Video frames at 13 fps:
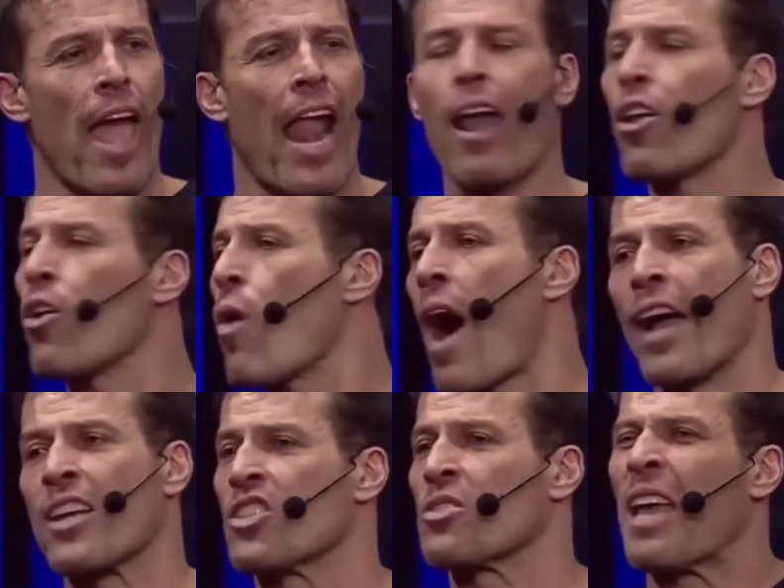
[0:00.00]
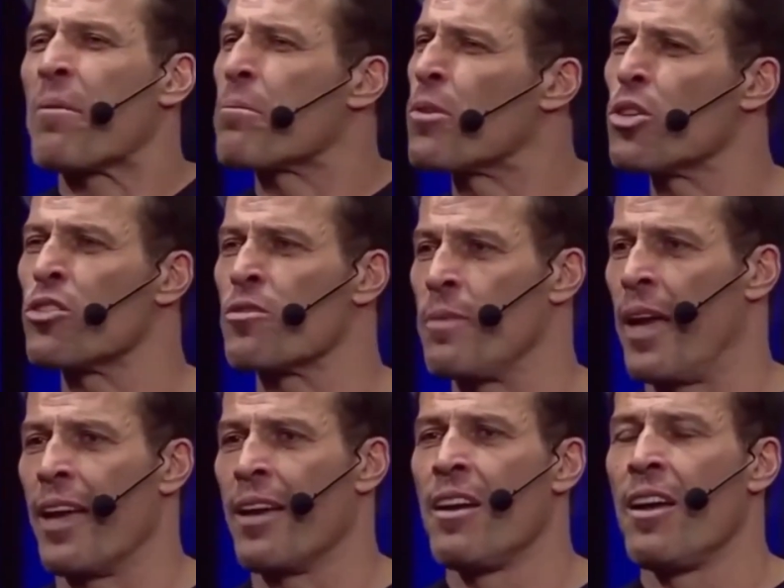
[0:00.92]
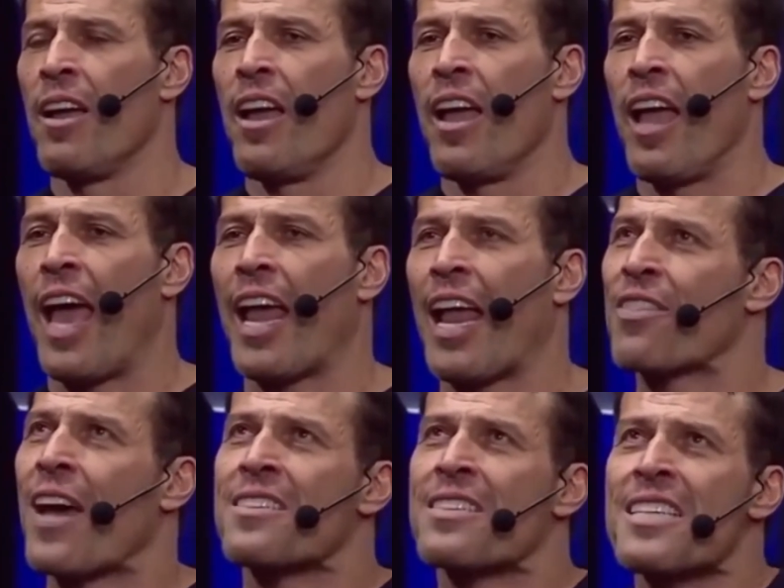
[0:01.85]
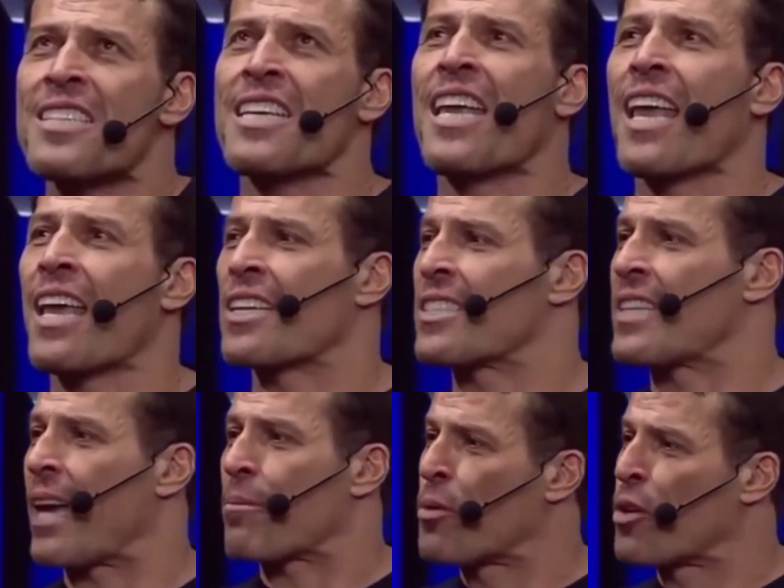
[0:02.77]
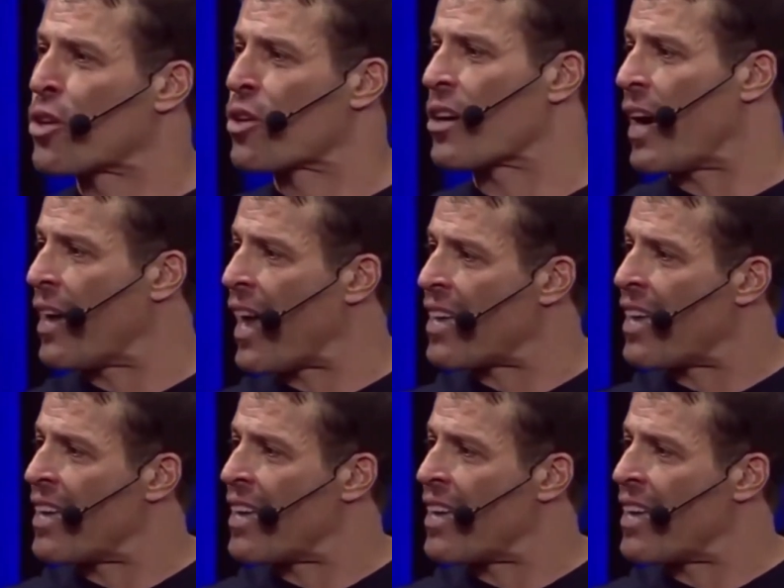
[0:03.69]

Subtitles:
I don't know why, it moved me. And I thought, this kid is like pure.